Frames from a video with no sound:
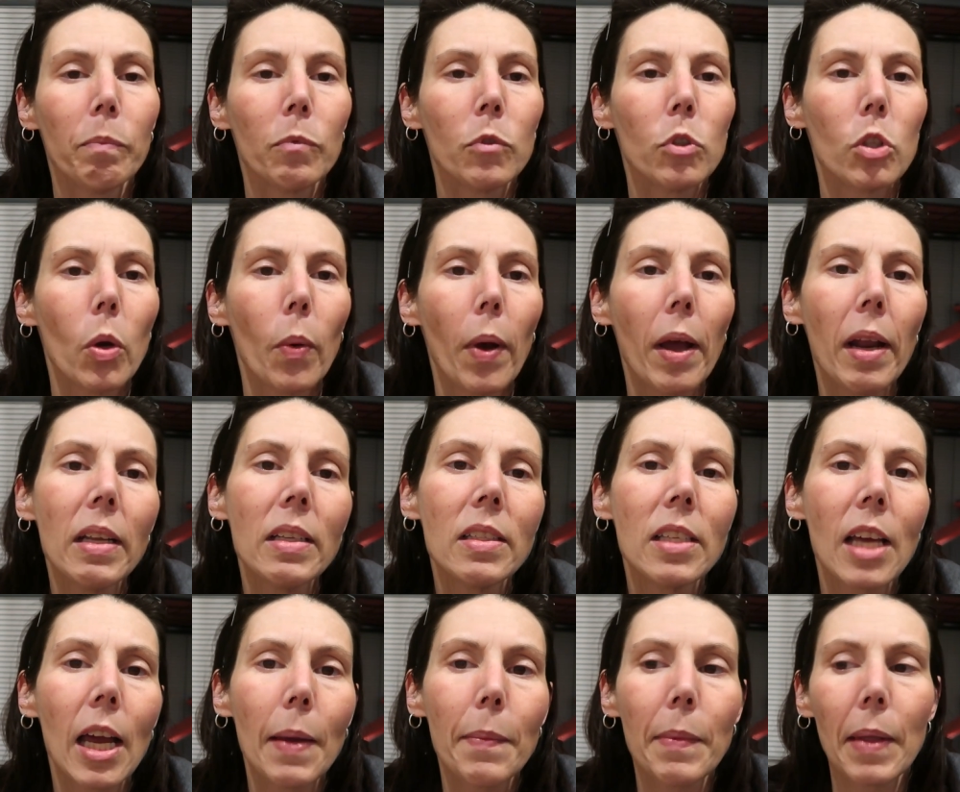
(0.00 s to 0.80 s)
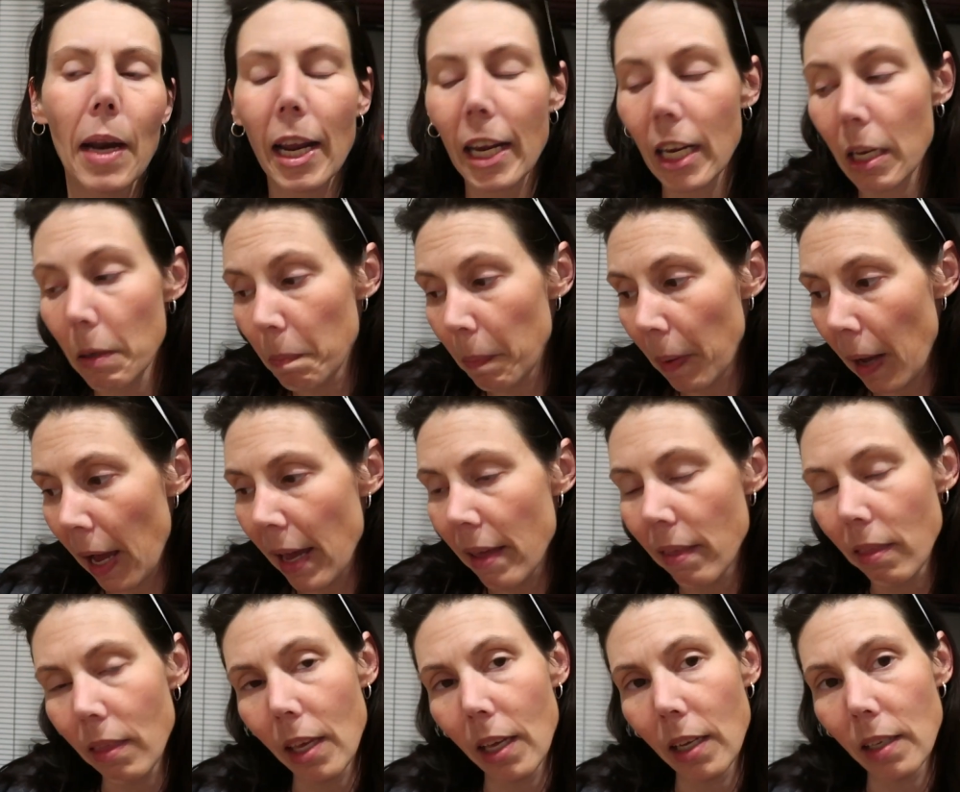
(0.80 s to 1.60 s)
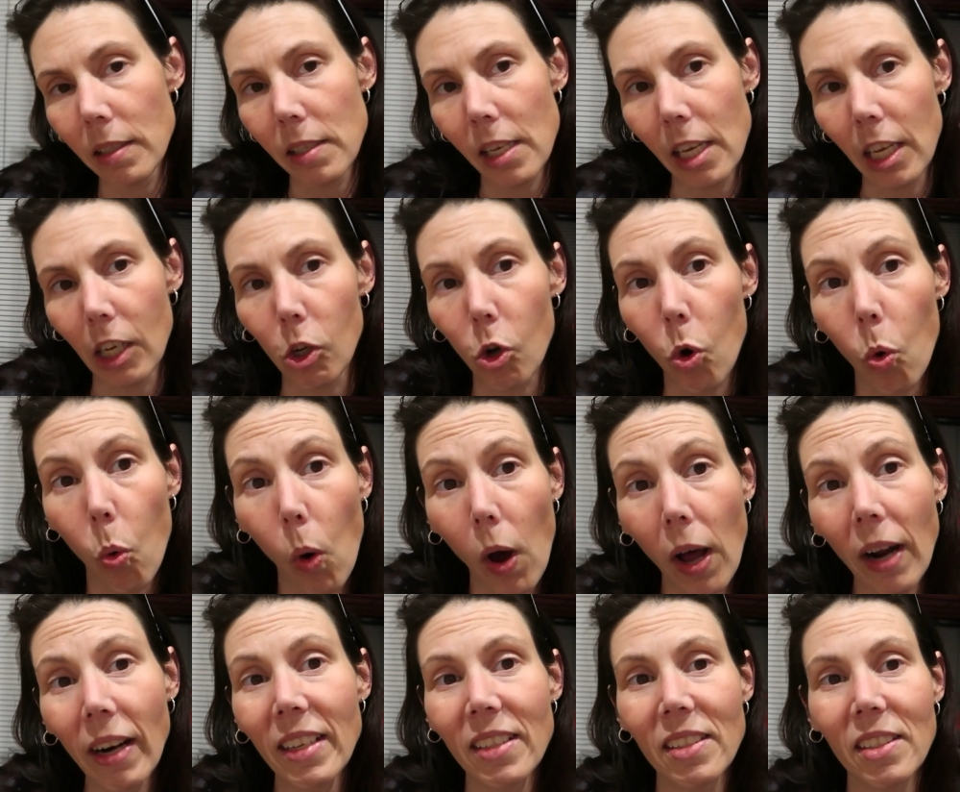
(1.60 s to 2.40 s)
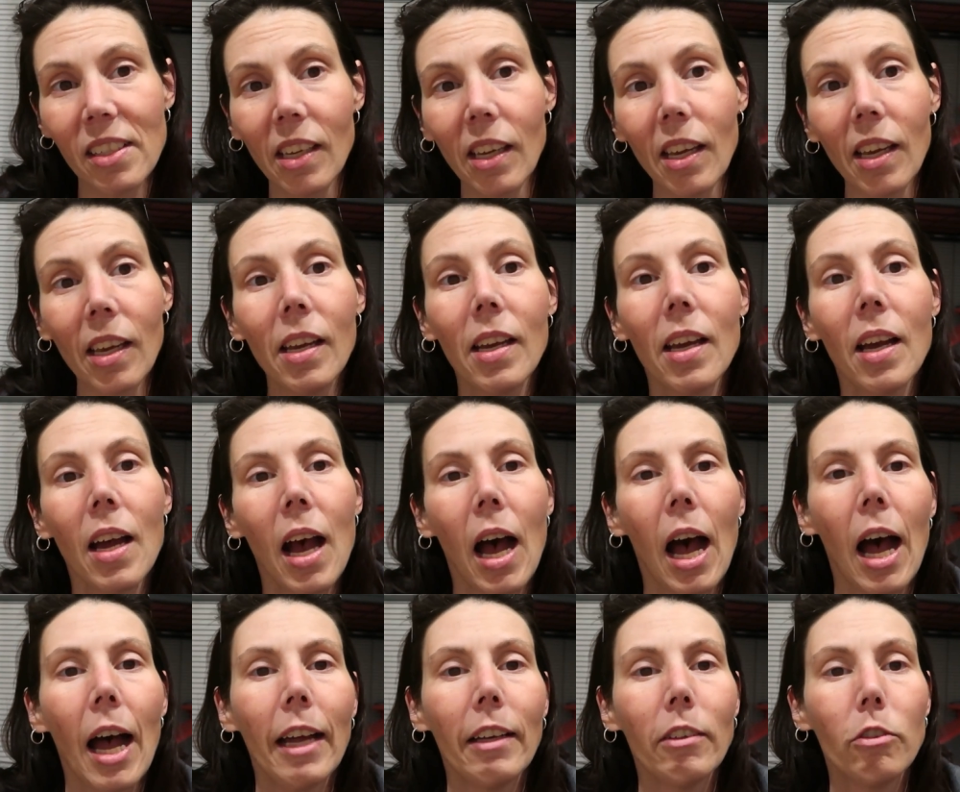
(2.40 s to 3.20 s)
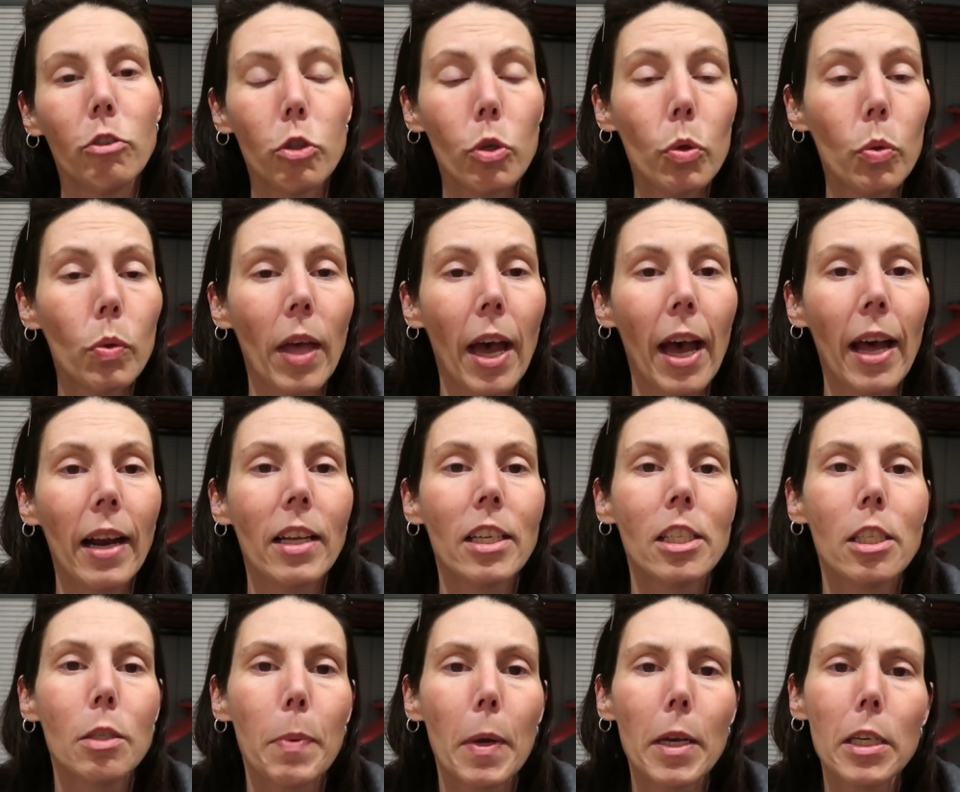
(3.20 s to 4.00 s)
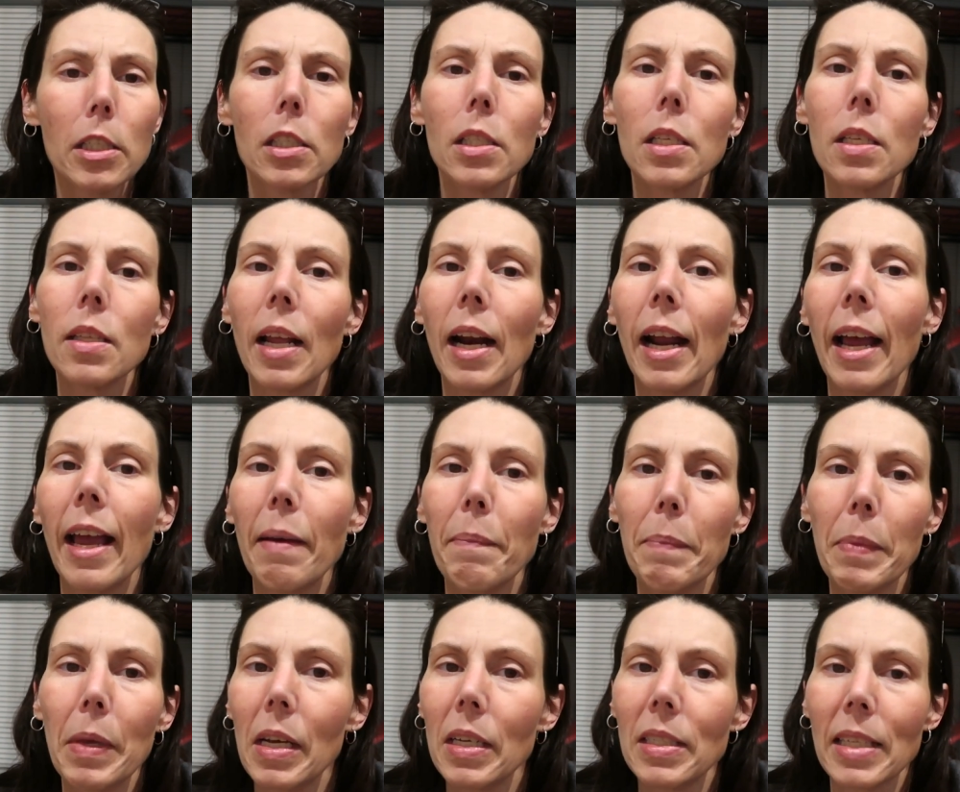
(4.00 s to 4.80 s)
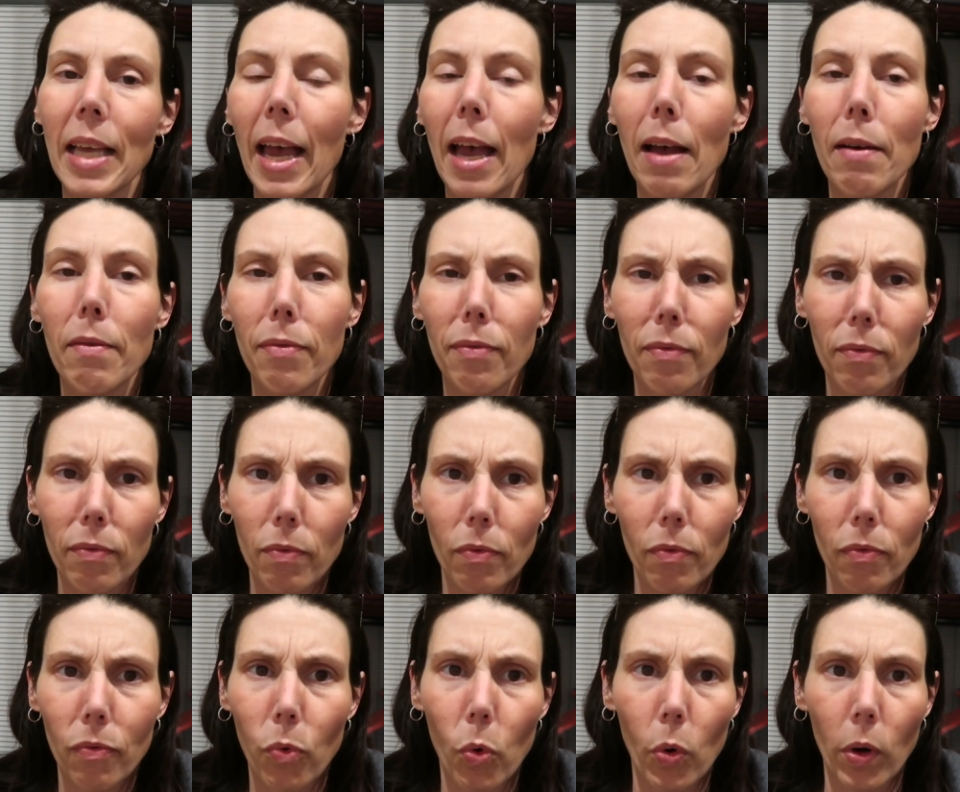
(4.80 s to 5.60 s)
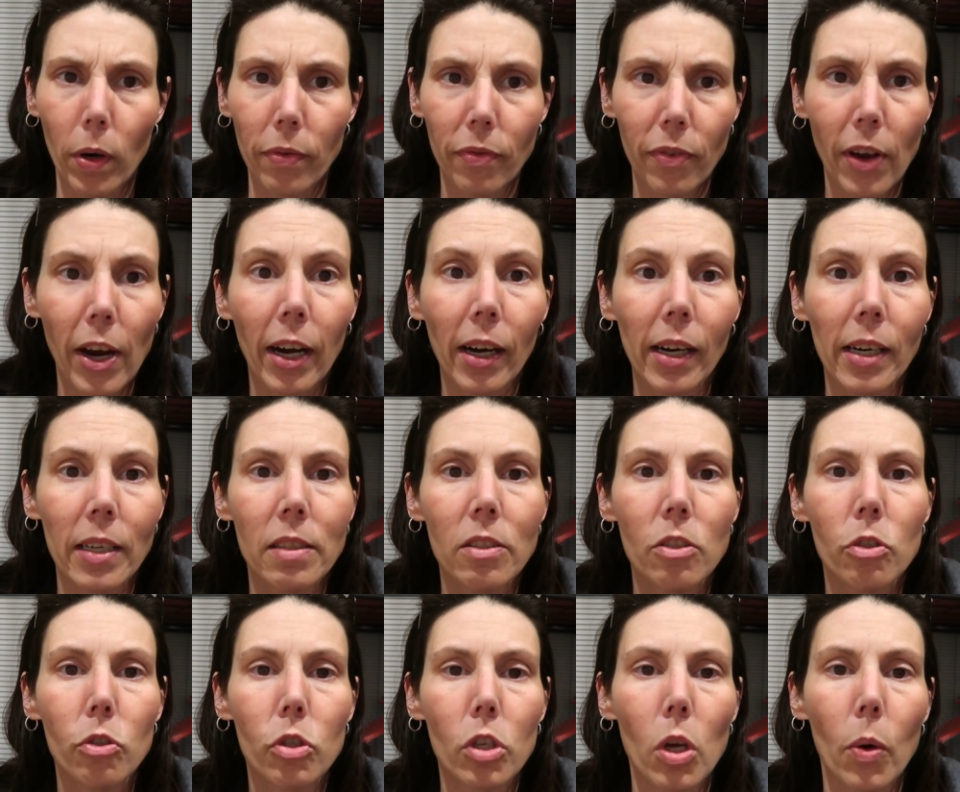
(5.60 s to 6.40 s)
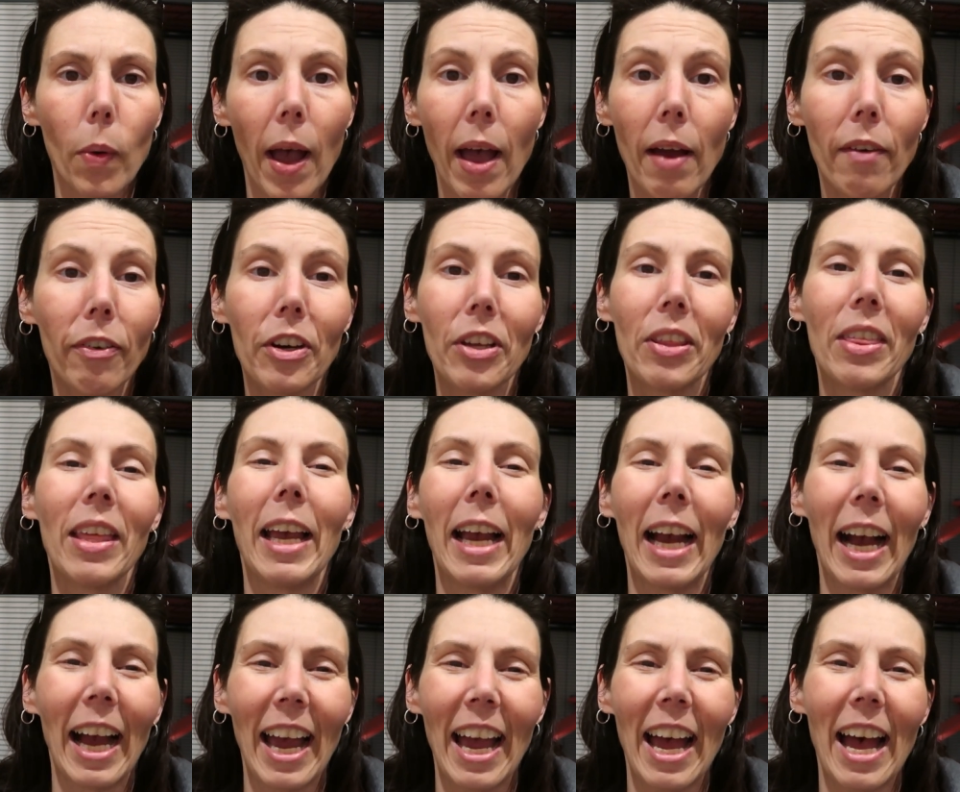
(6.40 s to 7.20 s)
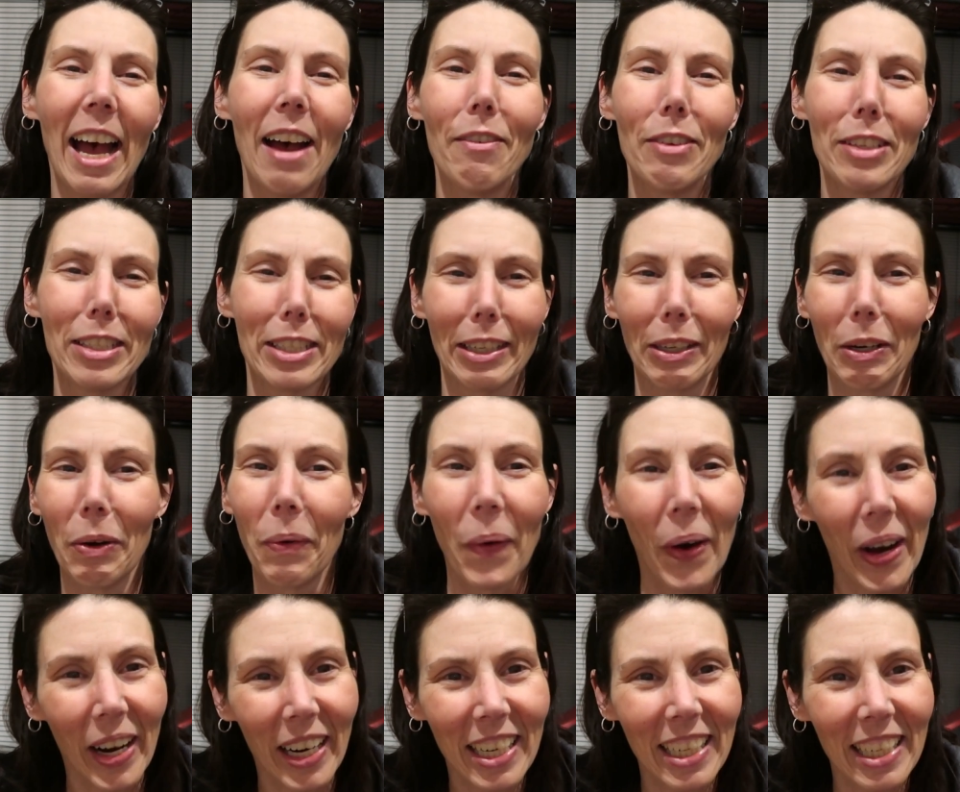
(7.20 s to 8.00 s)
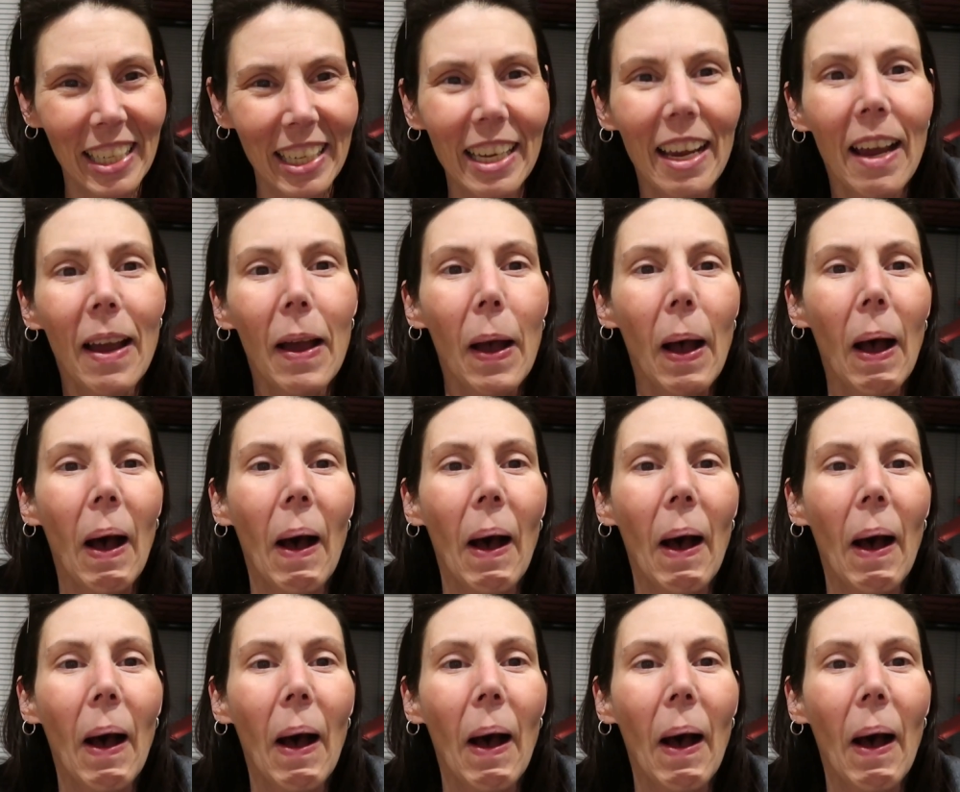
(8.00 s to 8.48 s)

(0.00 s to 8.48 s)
So anytime that I can buy things in quantity, I do that, especially because I have 4 ferrets, so everything I have is in quantity.